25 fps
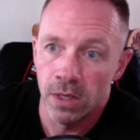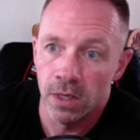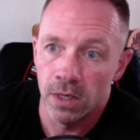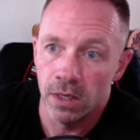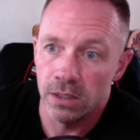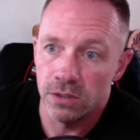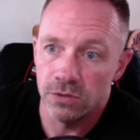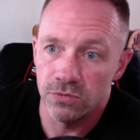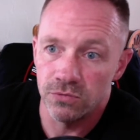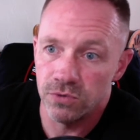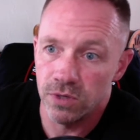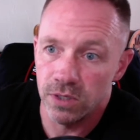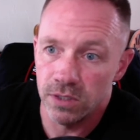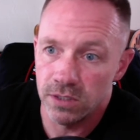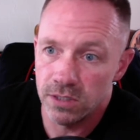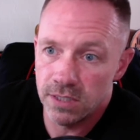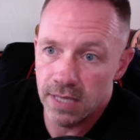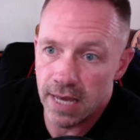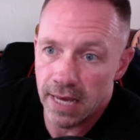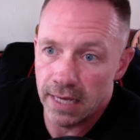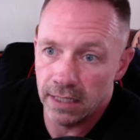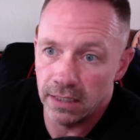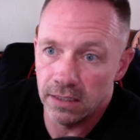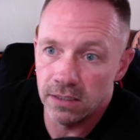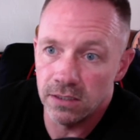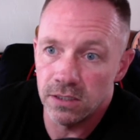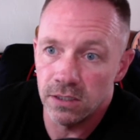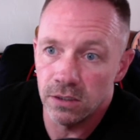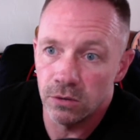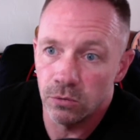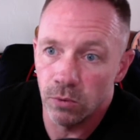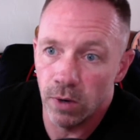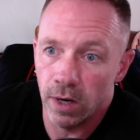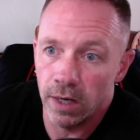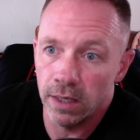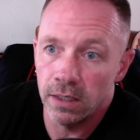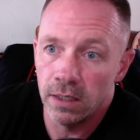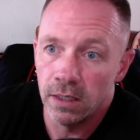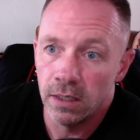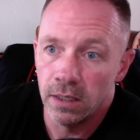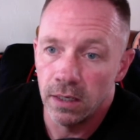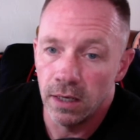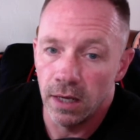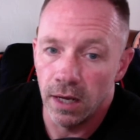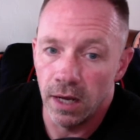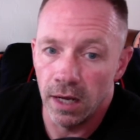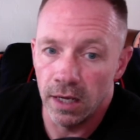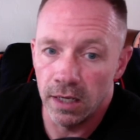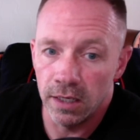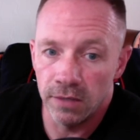It's it's that easy, right?
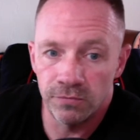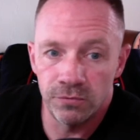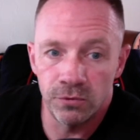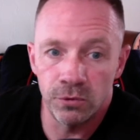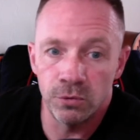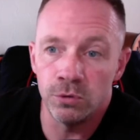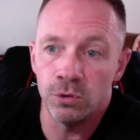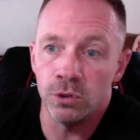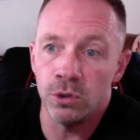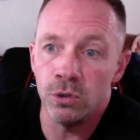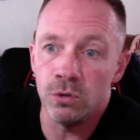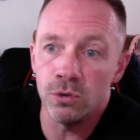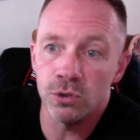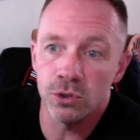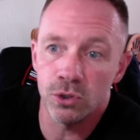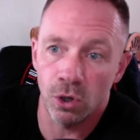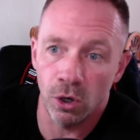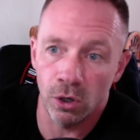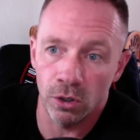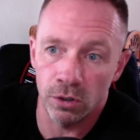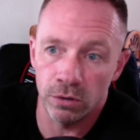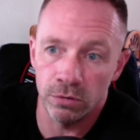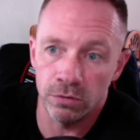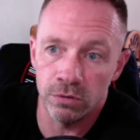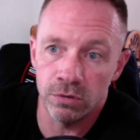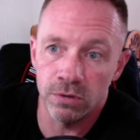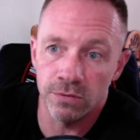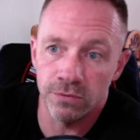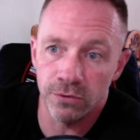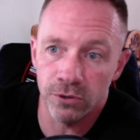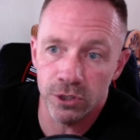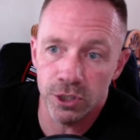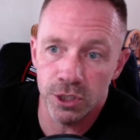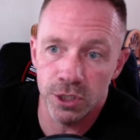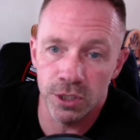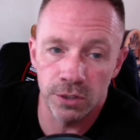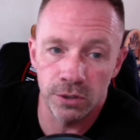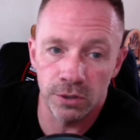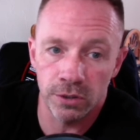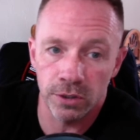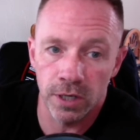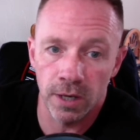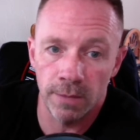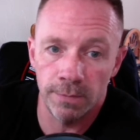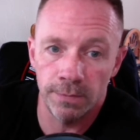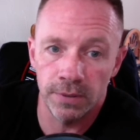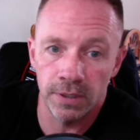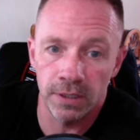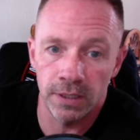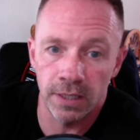Uh, if you use Cardone University in your
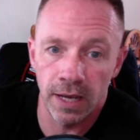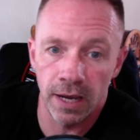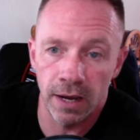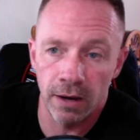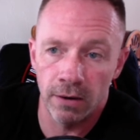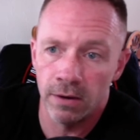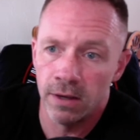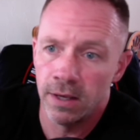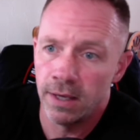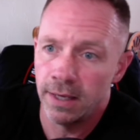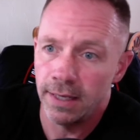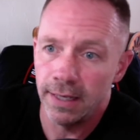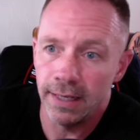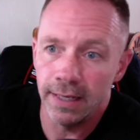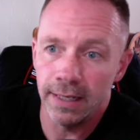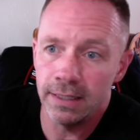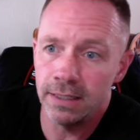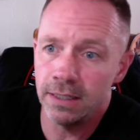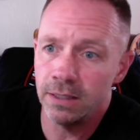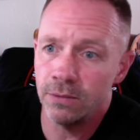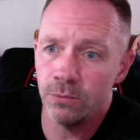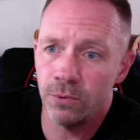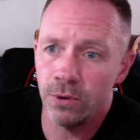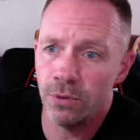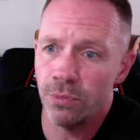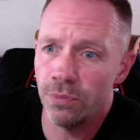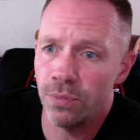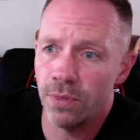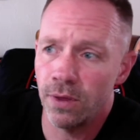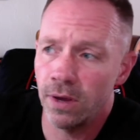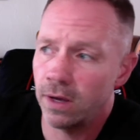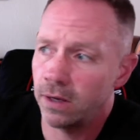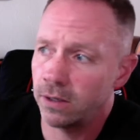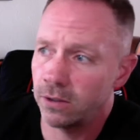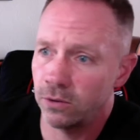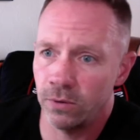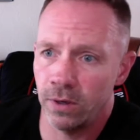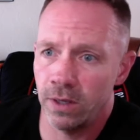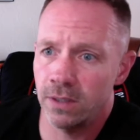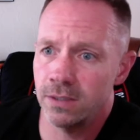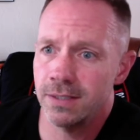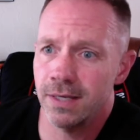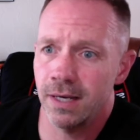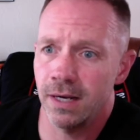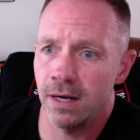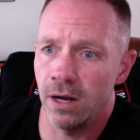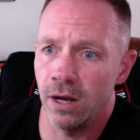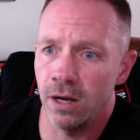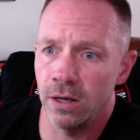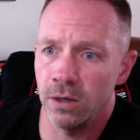company now, end it with uh, Grant's got
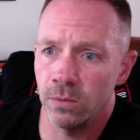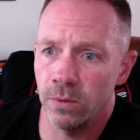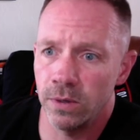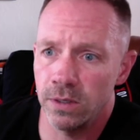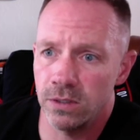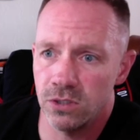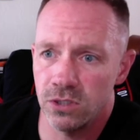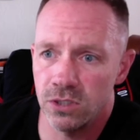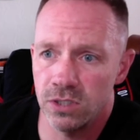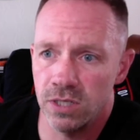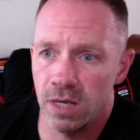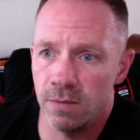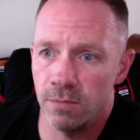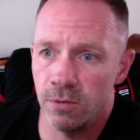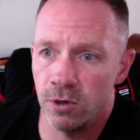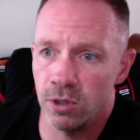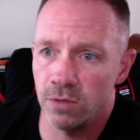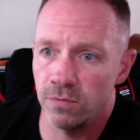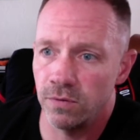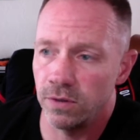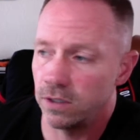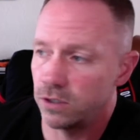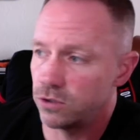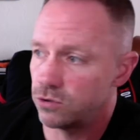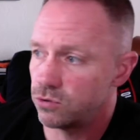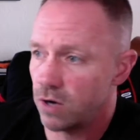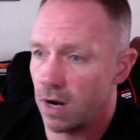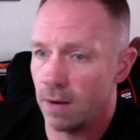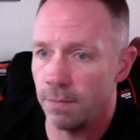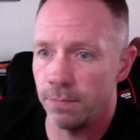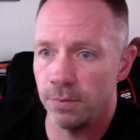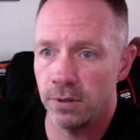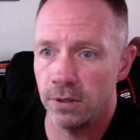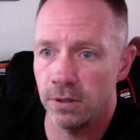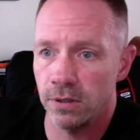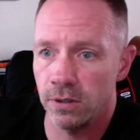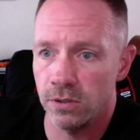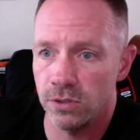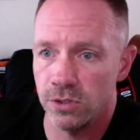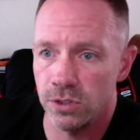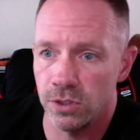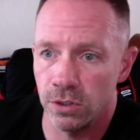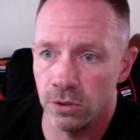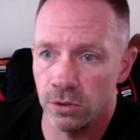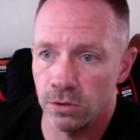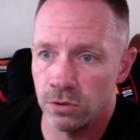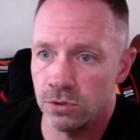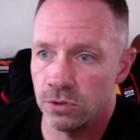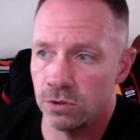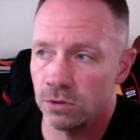a hundred ways to stay motivated. Drop one of those in there.
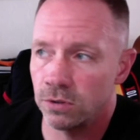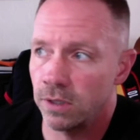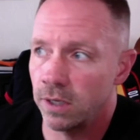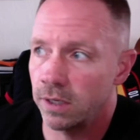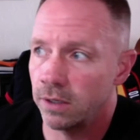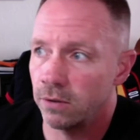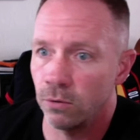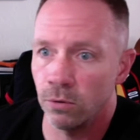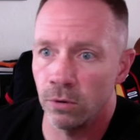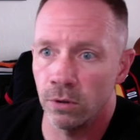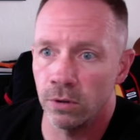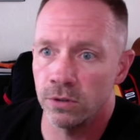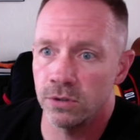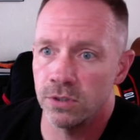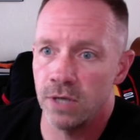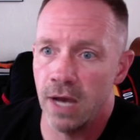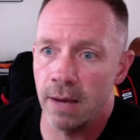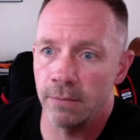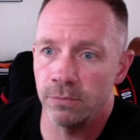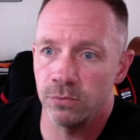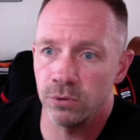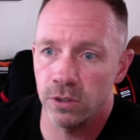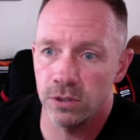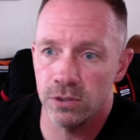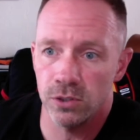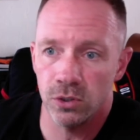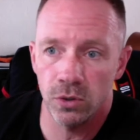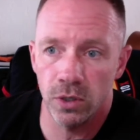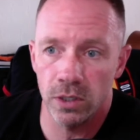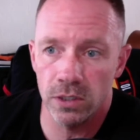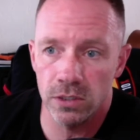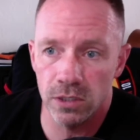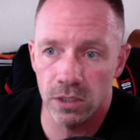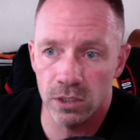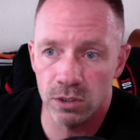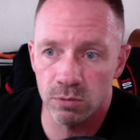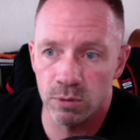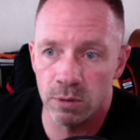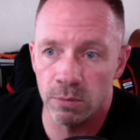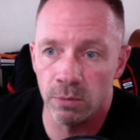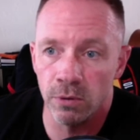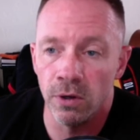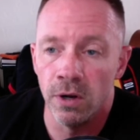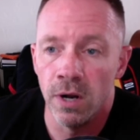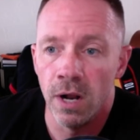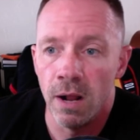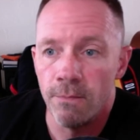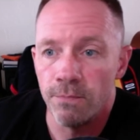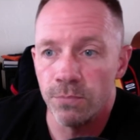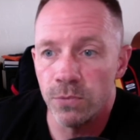Those are like or top traits of great salespeople.
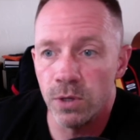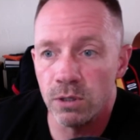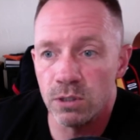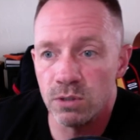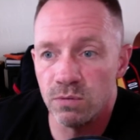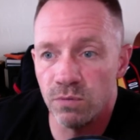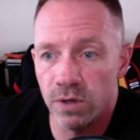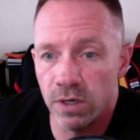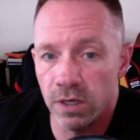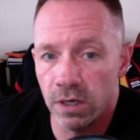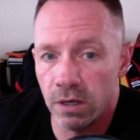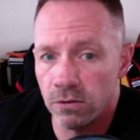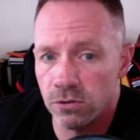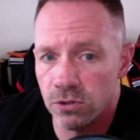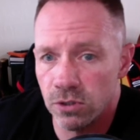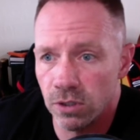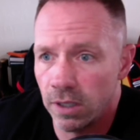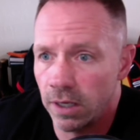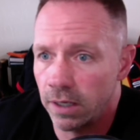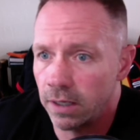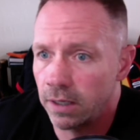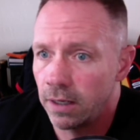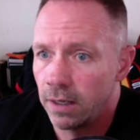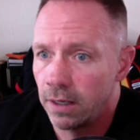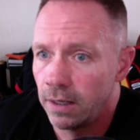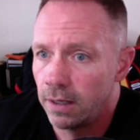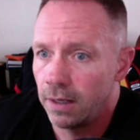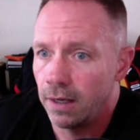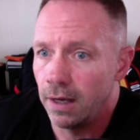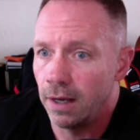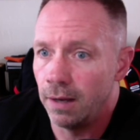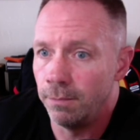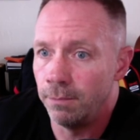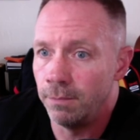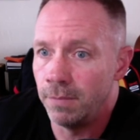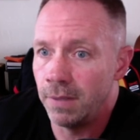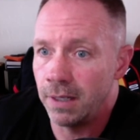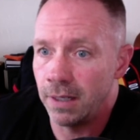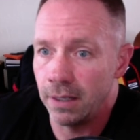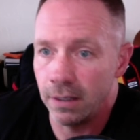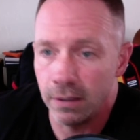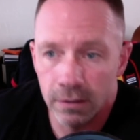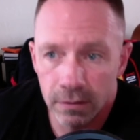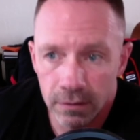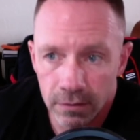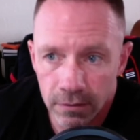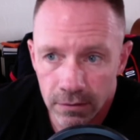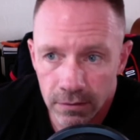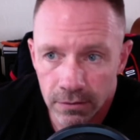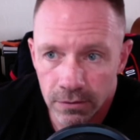Those videos are like a minute,
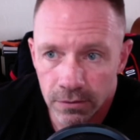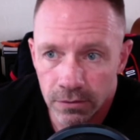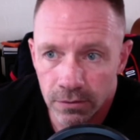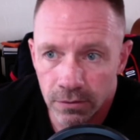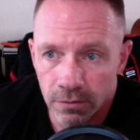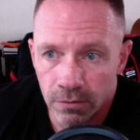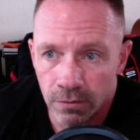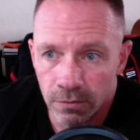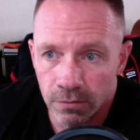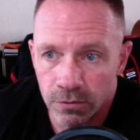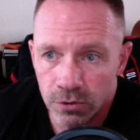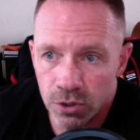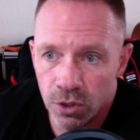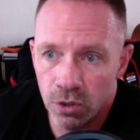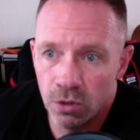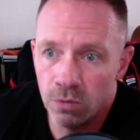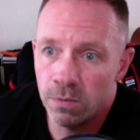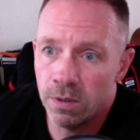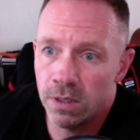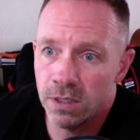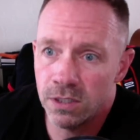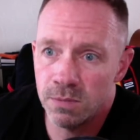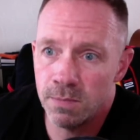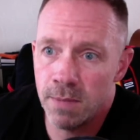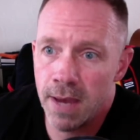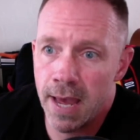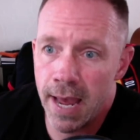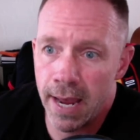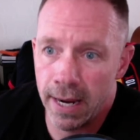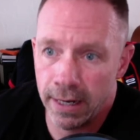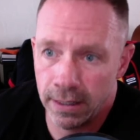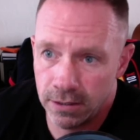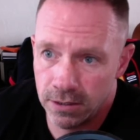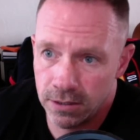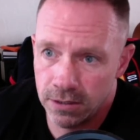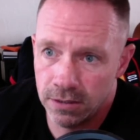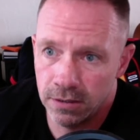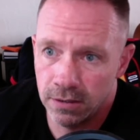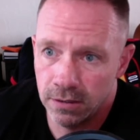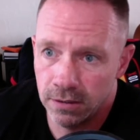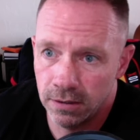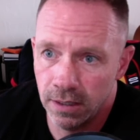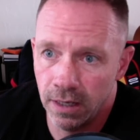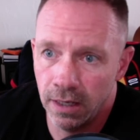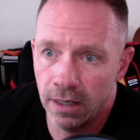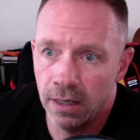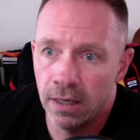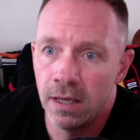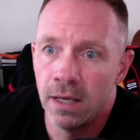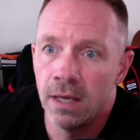two minutes max.
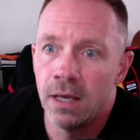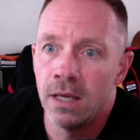Okay.